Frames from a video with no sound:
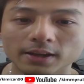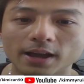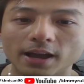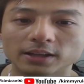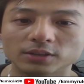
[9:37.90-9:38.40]

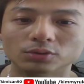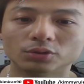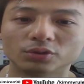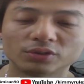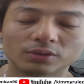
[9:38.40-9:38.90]
And you
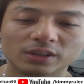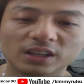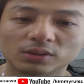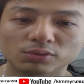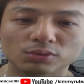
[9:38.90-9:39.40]
don't
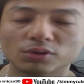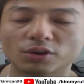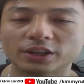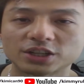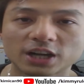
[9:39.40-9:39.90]
need to look
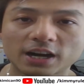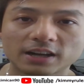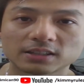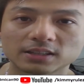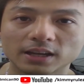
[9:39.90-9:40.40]
on the
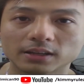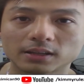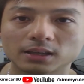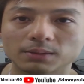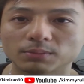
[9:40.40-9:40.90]
charts and
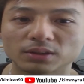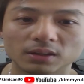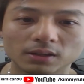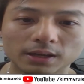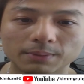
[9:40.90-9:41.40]
keep
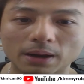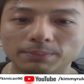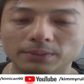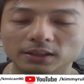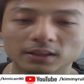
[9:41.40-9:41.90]

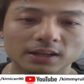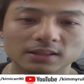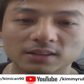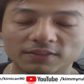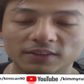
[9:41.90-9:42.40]
updated and
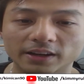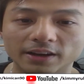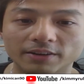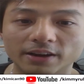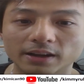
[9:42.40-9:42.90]
stuff like
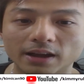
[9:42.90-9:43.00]
that, right?